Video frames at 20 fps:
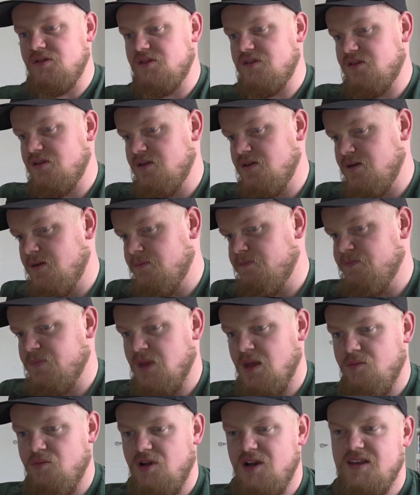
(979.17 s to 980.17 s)
ones.
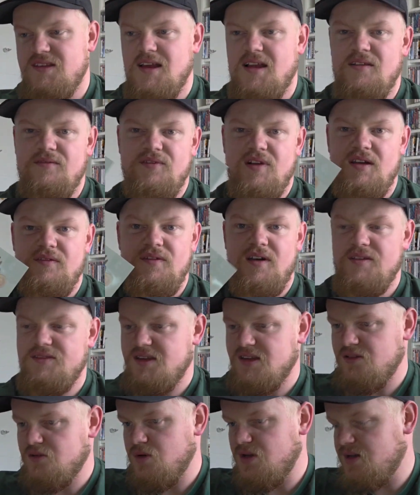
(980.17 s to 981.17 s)
Probably sell them for like
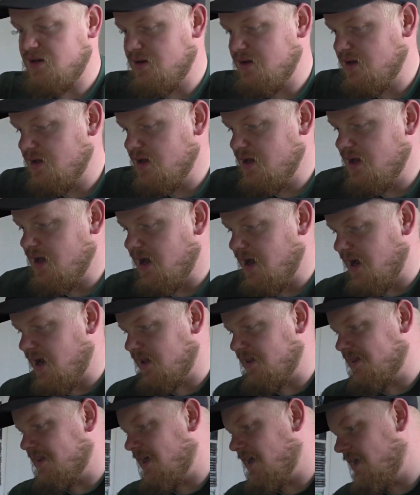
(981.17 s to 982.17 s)
£5-6.
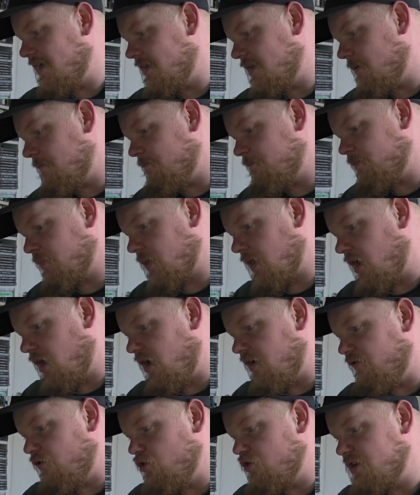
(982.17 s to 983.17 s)
And then
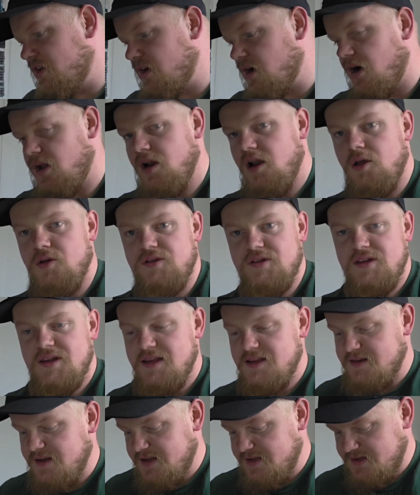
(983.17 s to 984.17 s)
I've already got loads of
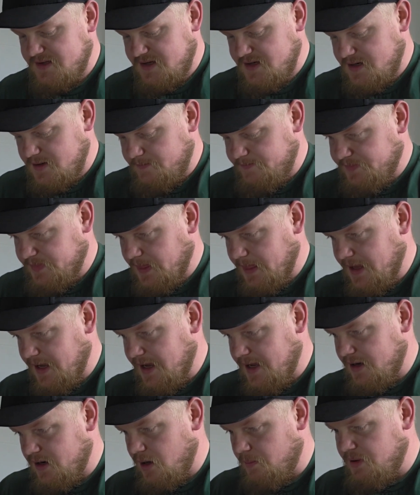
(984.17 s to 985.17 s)
these listed,
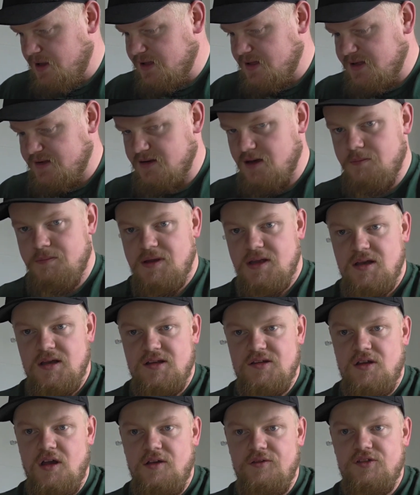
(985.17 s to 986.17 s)
and I picked these up
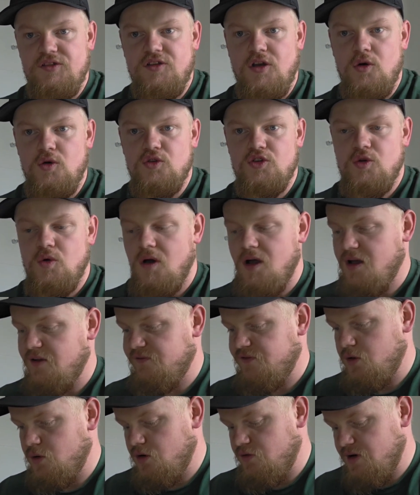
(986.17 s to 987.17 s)
because I've sold quite a
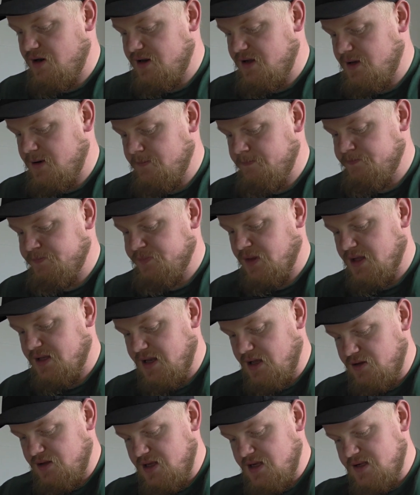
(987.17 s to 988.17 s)
few already.
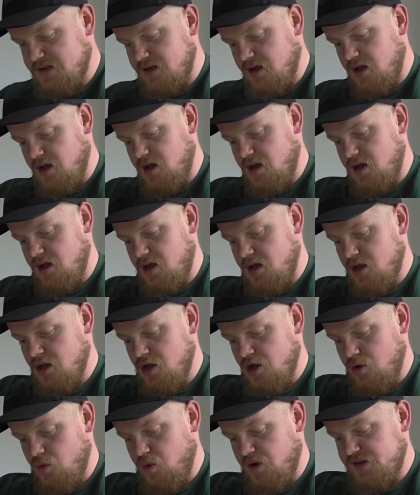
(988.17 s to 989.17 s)
Now, these are
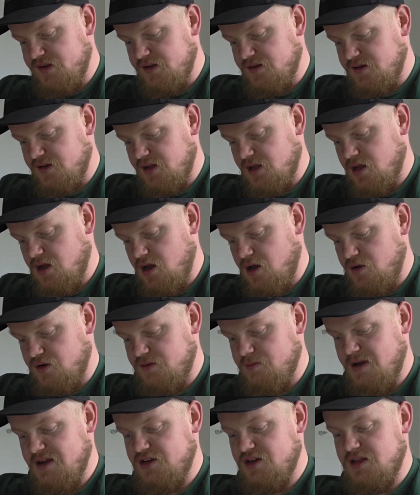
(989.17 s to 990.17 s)
Wizards of the
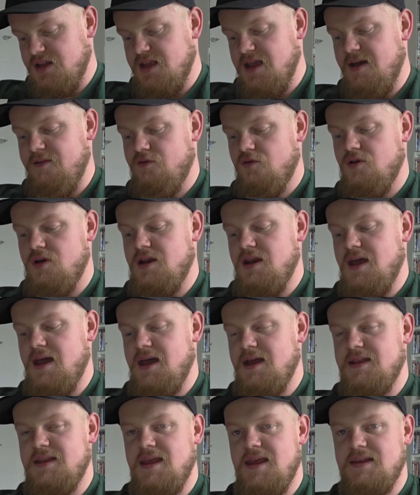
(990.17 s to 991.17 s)
Coast, Magic the Gathering,
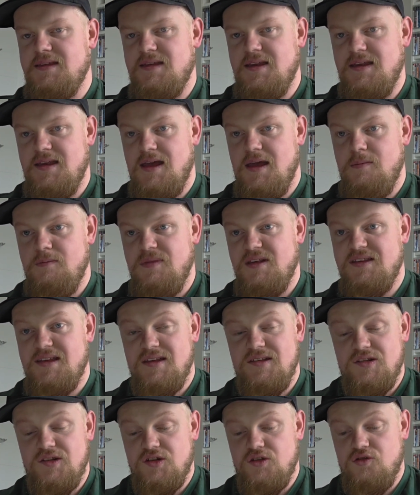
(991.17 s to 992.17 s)
and there's
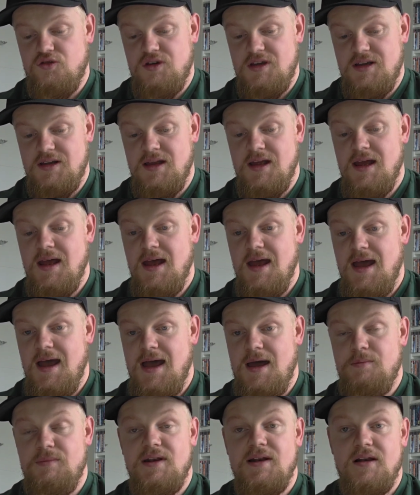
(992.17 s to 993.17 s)
Assassin's Creed
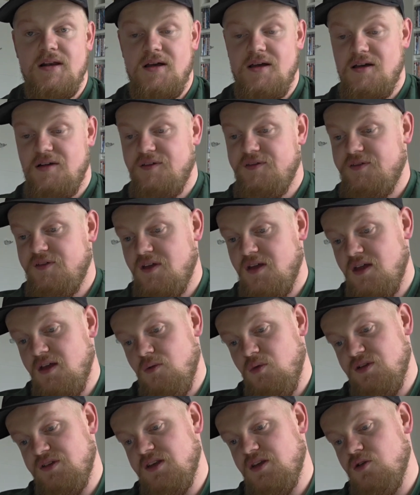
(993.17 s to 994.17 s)
and Middle
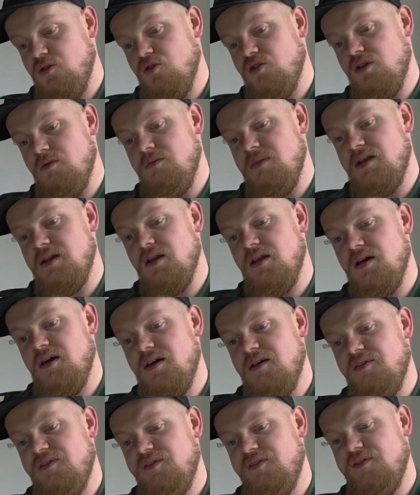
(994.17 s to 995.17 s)
Earth. What's it called? Middle
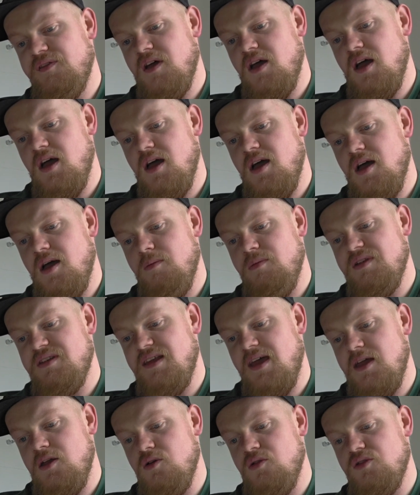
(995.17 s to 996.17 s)
Earth
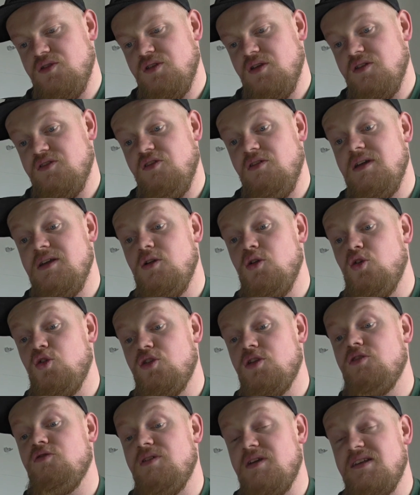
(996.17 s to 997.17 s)

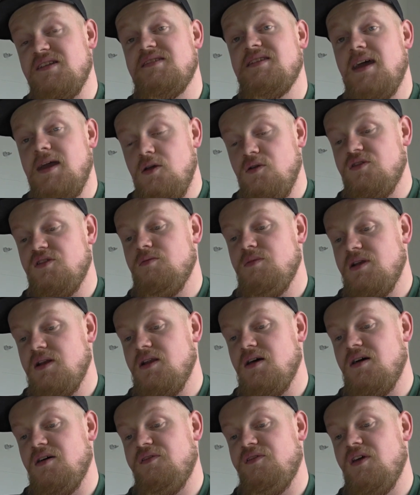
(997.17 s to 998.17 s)
Lord of the Rings Tales of
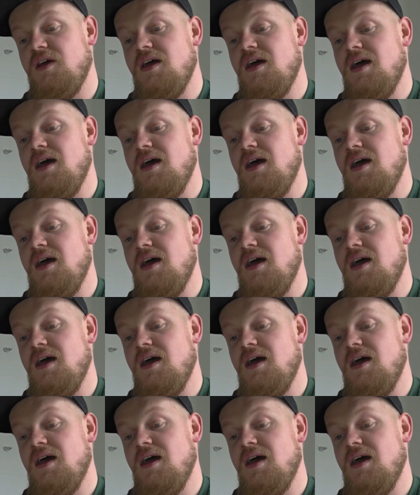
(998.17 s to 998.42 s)
Middle Earth.